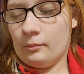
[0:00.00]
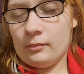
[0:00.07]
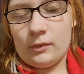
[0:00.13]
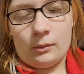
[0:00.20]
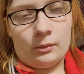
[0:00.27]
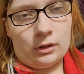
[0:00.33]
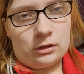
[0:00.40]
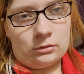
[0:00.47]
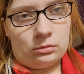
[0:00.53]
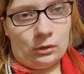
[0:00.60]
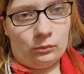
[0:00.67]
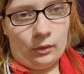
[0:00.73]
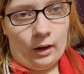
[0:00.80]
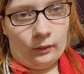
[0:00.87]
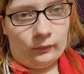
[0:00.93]
Depends
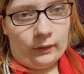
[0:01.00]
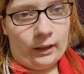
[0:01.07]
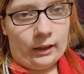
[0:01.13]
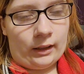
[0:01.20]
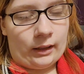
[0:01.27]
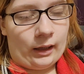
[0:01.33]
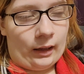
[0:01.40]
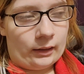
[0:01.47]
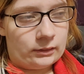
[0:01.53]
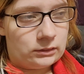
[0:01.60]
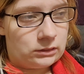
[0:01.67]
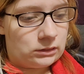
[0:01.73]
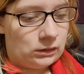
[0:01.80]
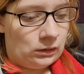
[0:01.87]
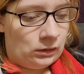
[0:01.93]
upon how late it
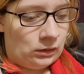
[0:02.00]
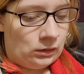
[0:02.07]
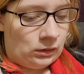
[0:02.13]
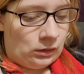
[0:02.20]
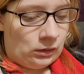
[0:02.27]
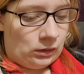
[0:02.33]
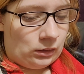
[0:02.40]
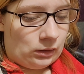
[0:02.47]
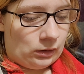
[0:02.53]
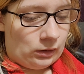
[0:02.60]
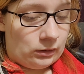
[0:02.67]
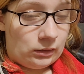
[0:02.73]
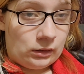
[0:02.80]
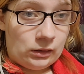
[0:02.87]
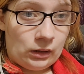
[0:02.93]
gets.
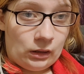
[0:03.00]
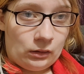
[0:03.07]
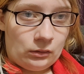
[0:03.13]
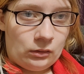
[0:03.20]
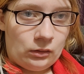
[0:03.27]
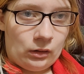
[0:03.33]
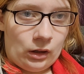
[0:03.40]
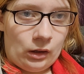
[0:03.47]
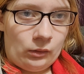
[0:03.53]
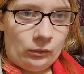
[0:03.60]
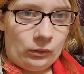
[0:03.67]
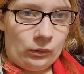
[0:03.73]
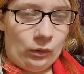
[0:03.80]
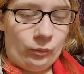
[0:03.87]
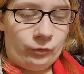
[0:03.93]
And then, yeah, I
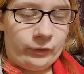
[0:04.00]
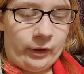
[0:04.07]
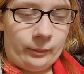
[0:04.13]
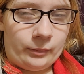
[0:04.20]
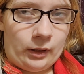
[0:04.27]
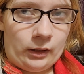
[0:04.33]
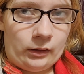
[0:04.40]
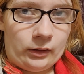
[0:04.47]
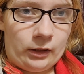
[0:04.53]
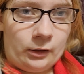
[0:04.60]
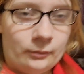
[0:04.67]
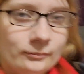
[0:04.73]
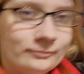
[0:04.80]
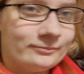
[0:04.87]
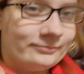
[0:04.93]
will hopefully update you later.
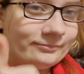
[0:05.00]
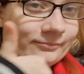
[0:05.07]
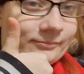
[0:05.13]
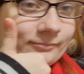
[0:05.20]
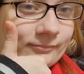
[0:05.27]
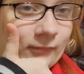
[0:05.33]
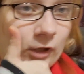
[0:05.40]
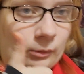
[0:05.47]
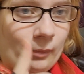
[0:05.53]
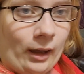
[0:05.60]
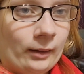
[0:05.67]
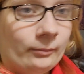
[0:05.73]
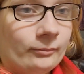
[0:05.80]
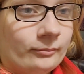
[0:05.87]
Goodbye.